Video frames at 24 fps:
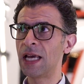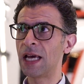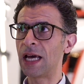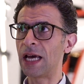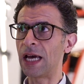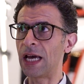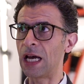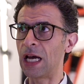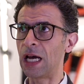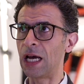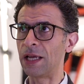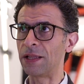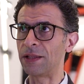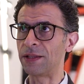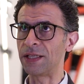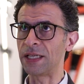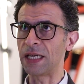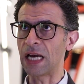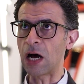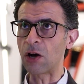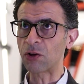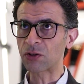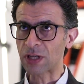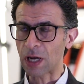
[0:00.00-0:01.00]
The
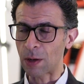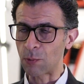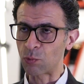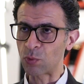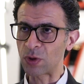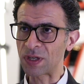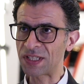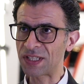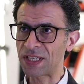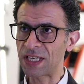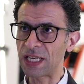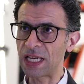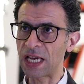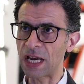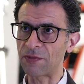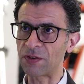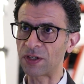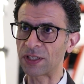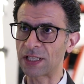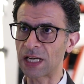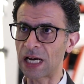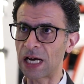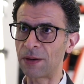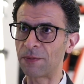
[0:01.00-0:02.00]
outcome we see
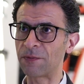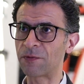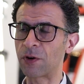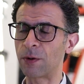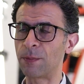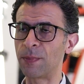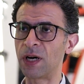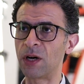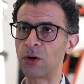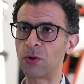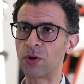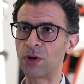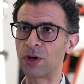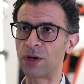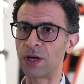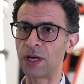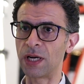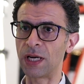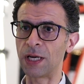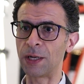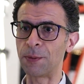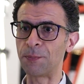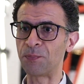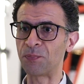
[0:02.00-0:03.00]
every time from
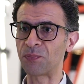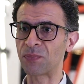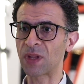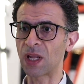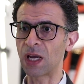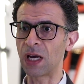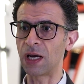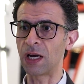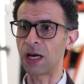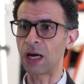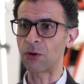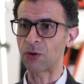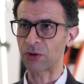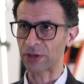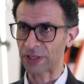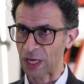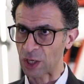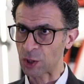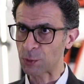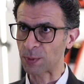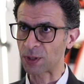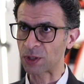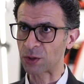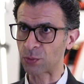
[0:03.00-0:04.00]
our
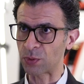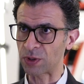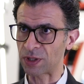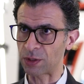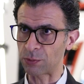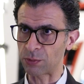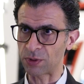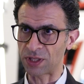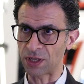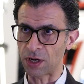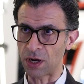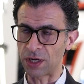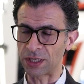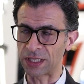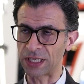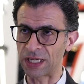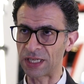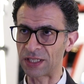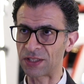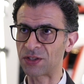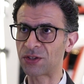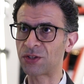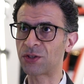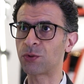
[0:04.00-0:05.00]
engagement with the
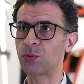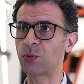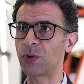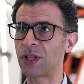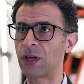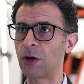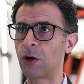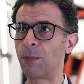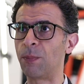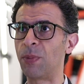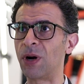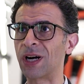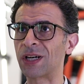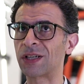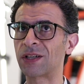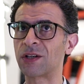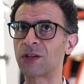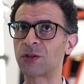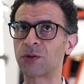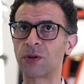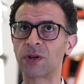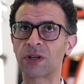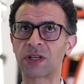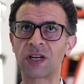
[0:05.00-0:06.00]
audience, with our
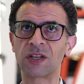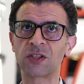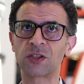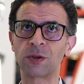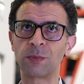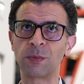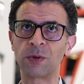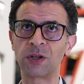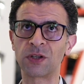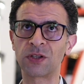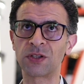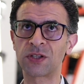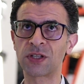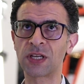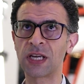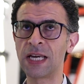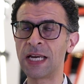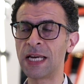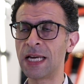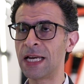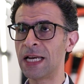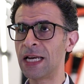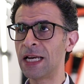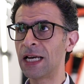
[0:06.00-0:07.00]
partners, with our customers.
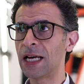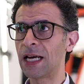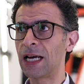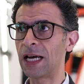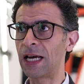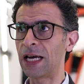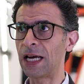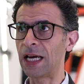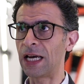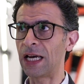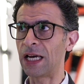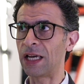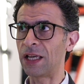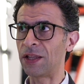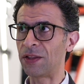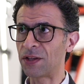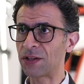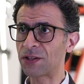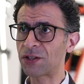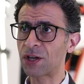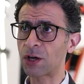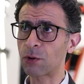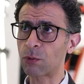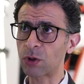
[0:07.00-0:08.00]

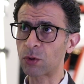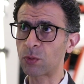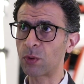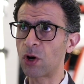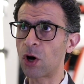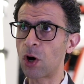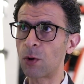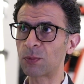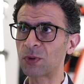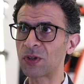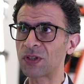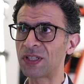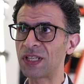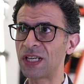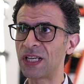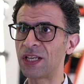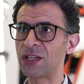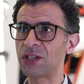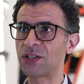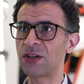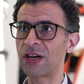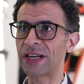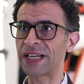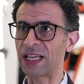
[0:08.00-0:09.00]
This year what we hope to see
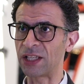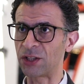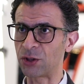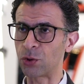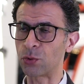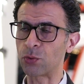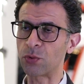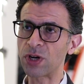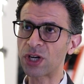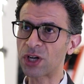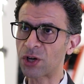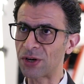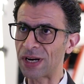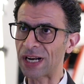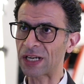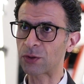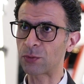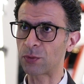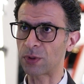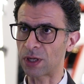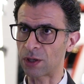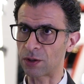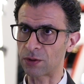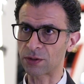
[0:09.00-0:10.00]
is, again, to reconnect
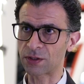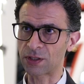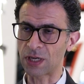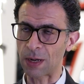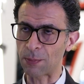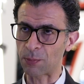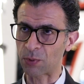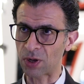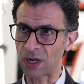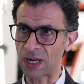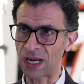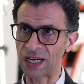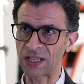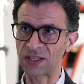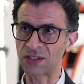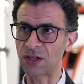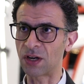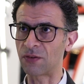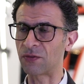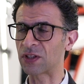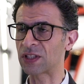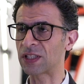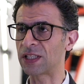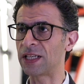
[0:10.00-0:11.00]
with our top clients,
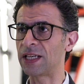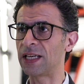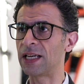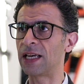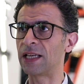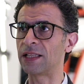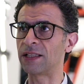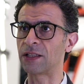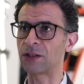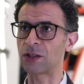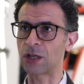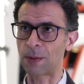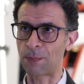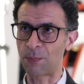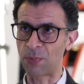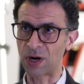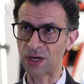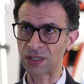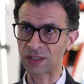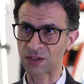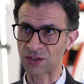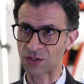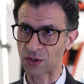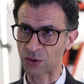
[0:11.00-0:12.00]
obviously, and the top
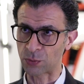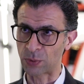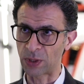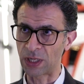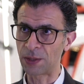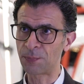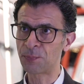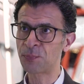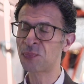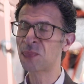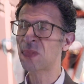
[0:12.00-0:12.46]
partners as well.